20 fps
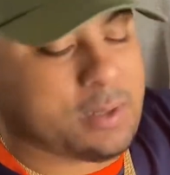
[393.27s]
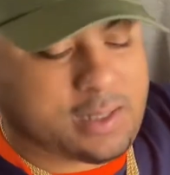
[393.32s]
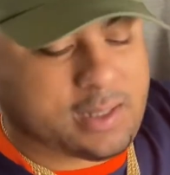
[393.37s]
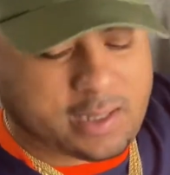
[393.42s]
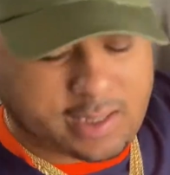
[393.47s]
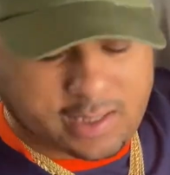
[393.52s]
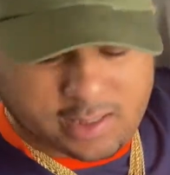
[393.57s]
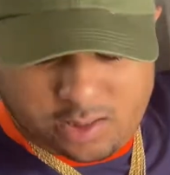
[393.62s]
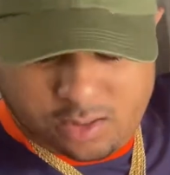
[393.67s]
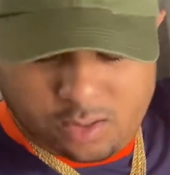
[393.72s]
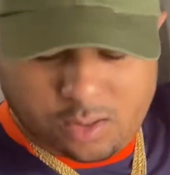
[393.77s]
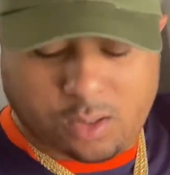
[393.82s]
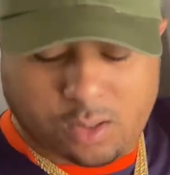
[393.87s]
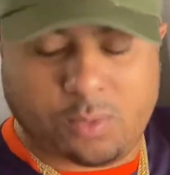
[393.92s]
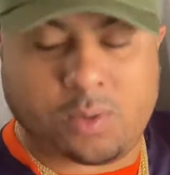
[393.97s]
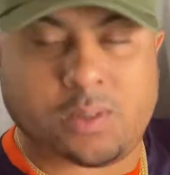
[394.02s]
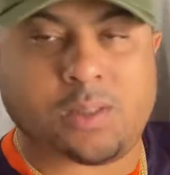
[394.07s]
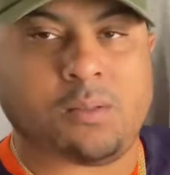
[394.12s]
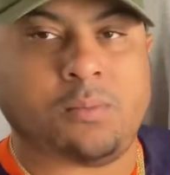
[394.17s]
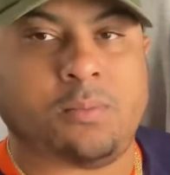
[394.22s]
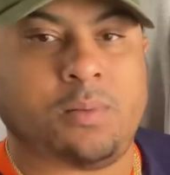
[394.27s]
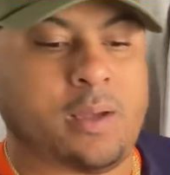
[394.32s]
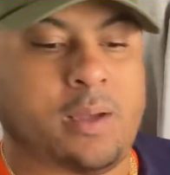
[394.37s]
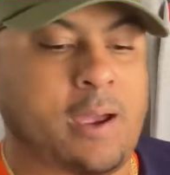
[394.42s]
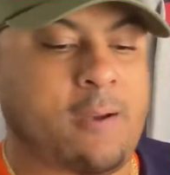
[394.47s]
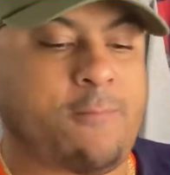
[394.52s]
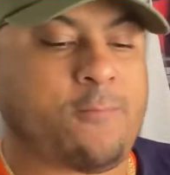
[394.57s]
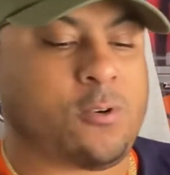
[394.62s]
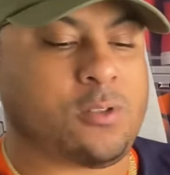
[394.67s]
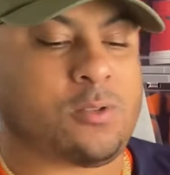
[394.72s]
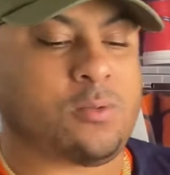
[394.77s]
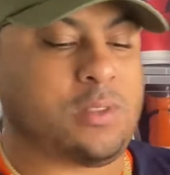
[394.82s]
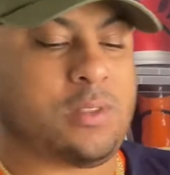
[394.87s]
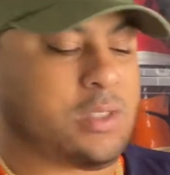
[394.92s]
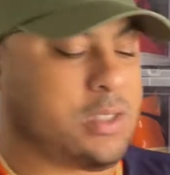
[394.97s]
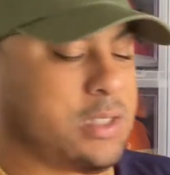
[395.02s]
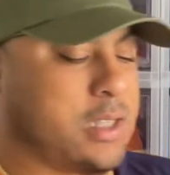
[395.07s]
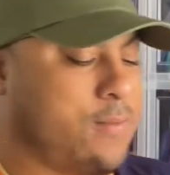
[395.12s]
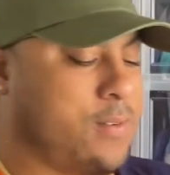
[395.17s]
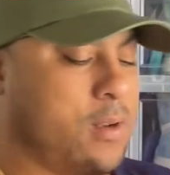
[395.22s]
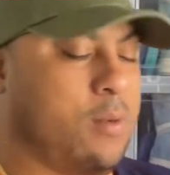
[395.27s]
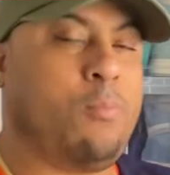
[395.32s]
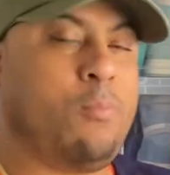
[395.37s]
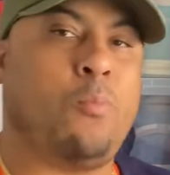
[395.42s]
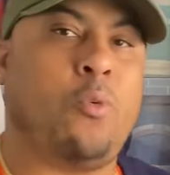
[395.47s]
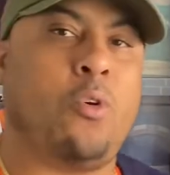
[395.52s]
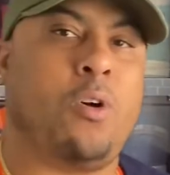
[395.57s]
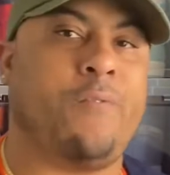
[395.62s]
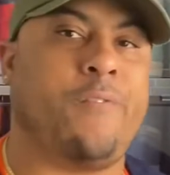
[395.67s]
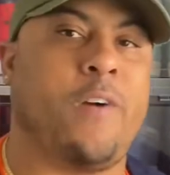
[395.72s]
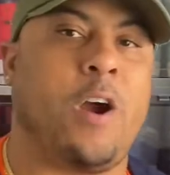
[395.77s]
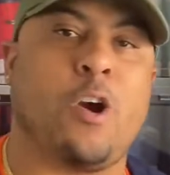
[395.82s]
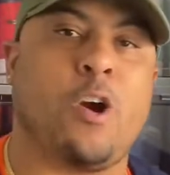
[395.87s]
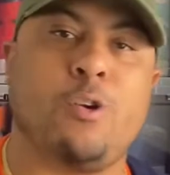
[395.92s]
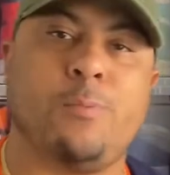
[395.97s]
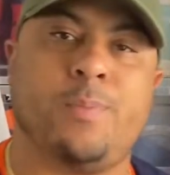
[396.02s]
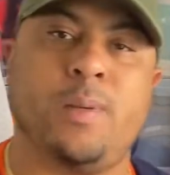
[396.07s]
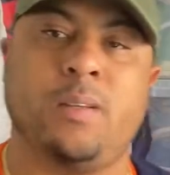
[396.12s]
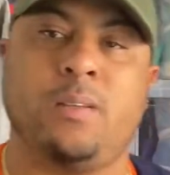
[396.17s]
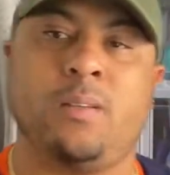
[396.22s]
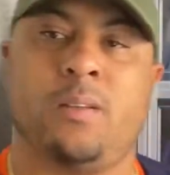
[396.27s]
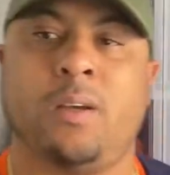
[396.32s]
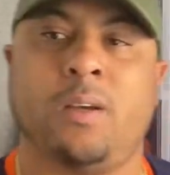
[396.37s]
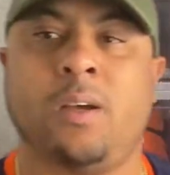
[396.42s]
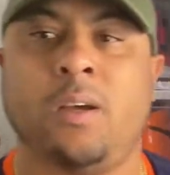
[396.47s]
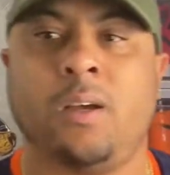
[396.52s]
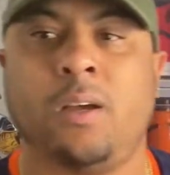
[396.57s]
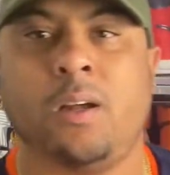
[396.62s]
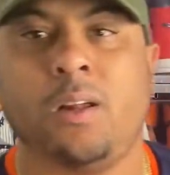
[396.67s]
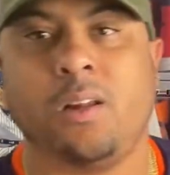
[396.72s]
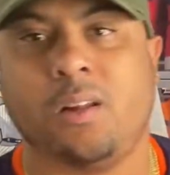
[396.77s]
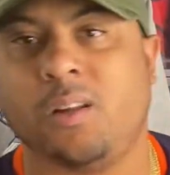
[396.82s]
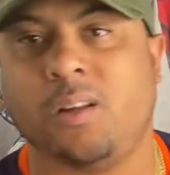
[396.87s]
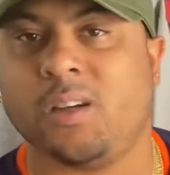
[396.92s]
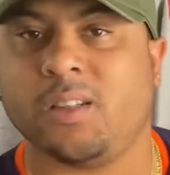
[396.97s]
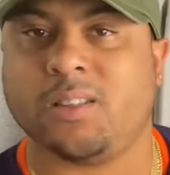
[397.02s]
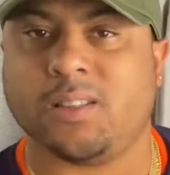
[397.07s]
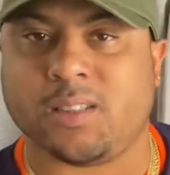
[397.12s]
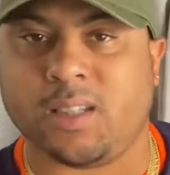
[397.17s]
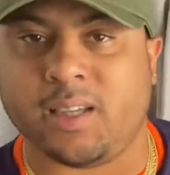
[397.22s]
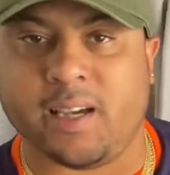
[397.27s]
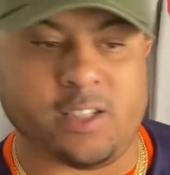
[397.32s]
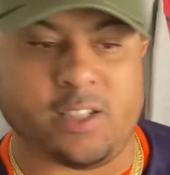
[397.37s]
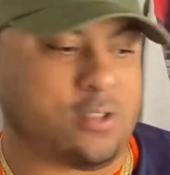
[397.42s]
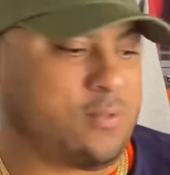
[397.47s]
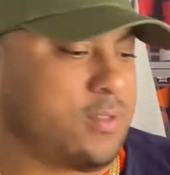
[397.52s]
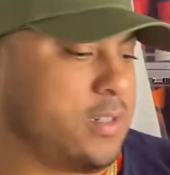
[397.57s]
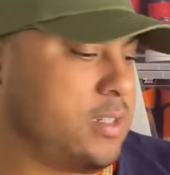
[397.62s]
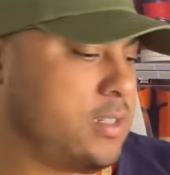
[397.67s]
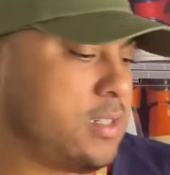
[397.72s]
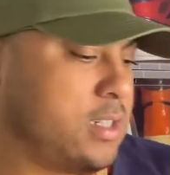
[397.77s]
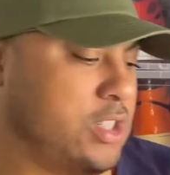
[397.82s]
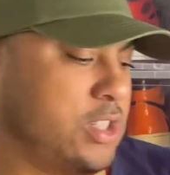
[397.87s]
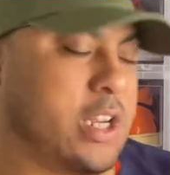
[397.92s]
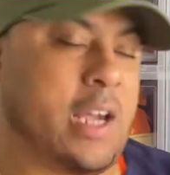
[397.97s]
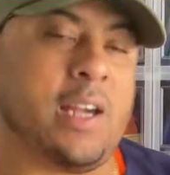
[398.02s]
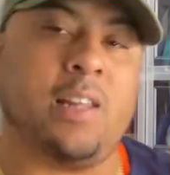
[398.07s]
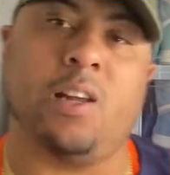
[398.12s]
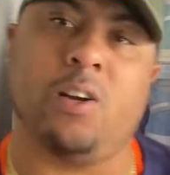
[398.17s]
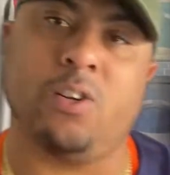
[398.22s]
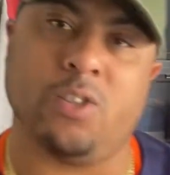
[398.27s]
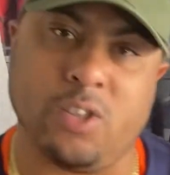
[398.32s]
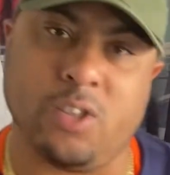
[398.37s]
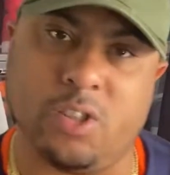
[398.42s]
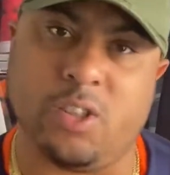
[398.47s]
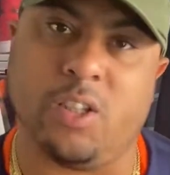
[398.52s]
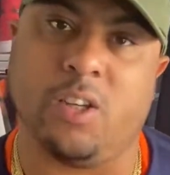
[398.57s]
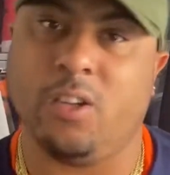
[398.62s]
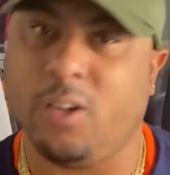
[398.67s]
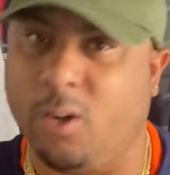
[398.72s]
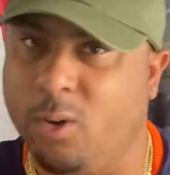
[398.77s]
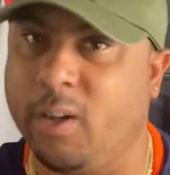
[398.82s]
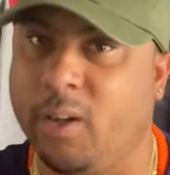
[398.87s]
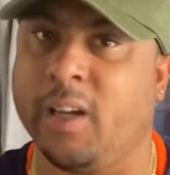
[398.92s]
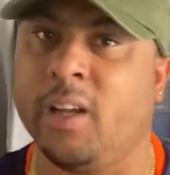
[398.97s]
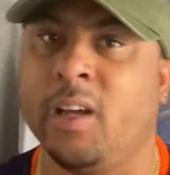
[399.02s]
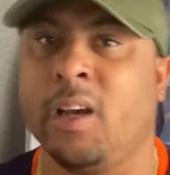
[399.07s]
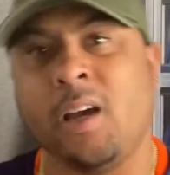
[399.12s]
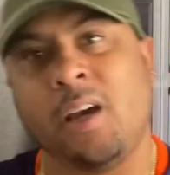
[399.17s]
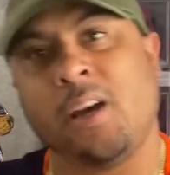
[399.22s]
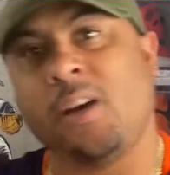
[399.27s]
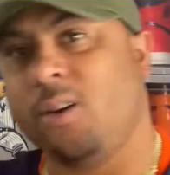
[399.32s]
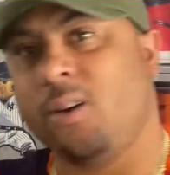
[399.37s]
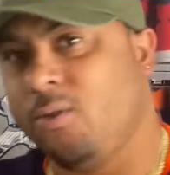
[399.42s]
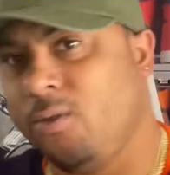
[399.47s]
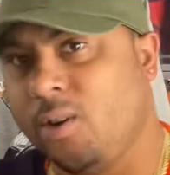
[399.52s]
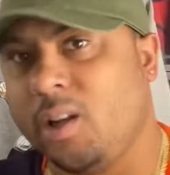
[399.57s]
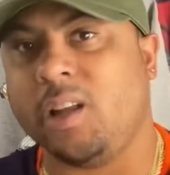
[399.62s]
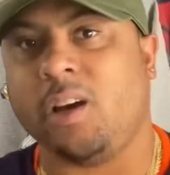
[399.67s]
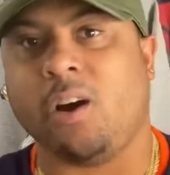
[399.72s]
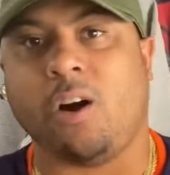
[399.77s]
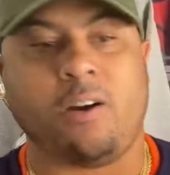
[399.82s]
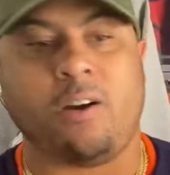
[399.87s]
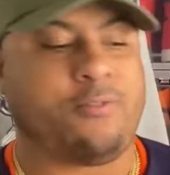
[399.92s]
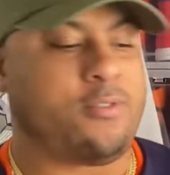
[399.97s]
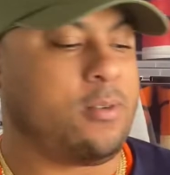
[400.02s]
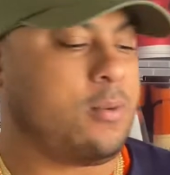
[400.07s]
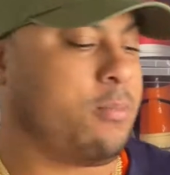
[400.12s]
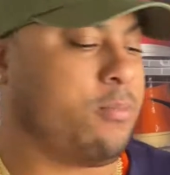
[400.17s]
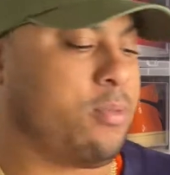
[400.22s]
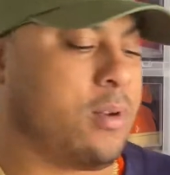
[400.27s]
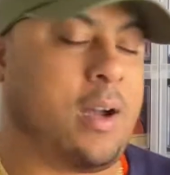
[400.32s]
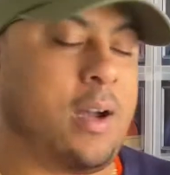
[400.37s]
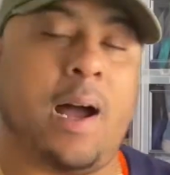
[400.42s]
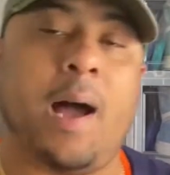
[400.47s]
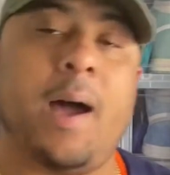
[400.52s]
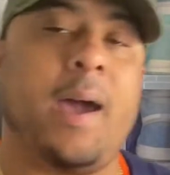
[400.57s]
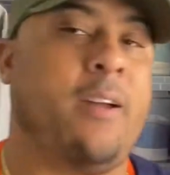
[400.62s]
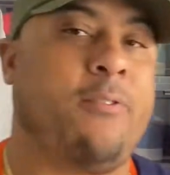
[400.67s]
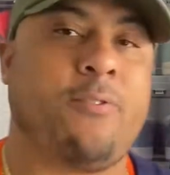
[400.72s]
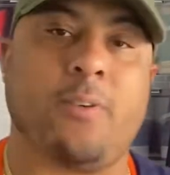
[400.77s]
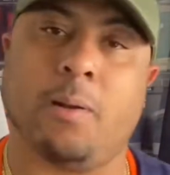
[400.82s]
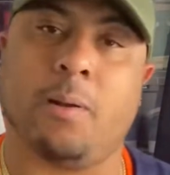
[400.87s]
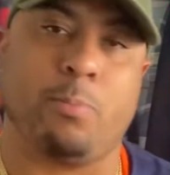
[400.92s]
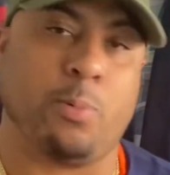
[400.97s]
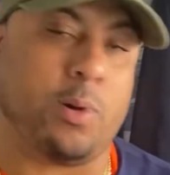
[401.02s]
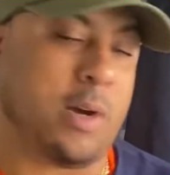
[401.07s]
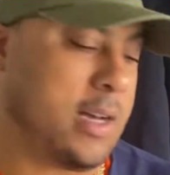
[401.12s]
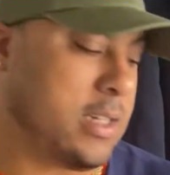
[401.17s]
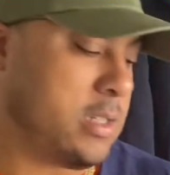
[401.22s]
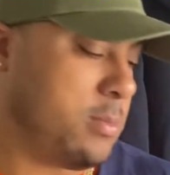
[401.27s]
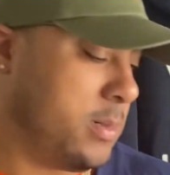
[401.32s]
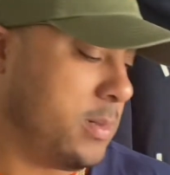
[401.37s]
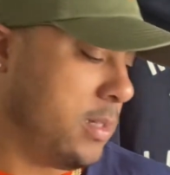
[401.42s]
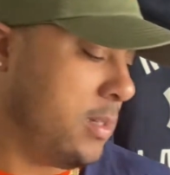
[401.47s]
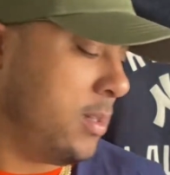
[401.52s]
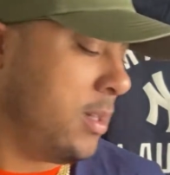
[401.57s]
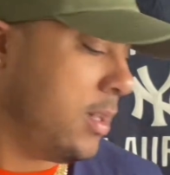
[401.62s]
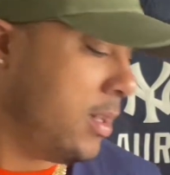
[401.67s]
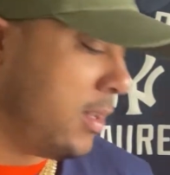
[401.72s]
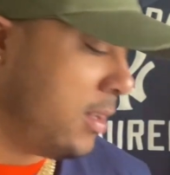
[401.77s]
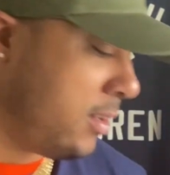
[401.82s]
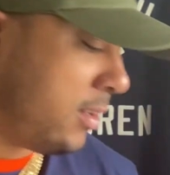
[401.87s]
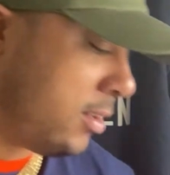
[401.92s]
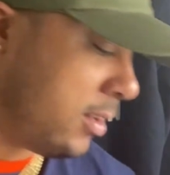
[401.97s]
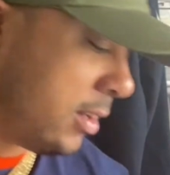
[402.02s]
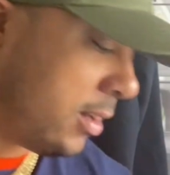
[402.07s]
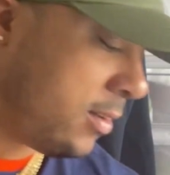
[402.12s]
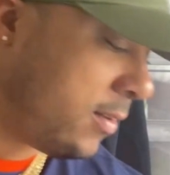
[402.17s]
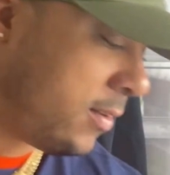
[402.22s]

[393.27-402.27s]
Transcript: this, you know, with some Air Force Ones. Just give it a more of an urban look, just in case you run into J-Lo, so she'll know that you really are from the Bronx. I ain't from the Bronx, but, you know,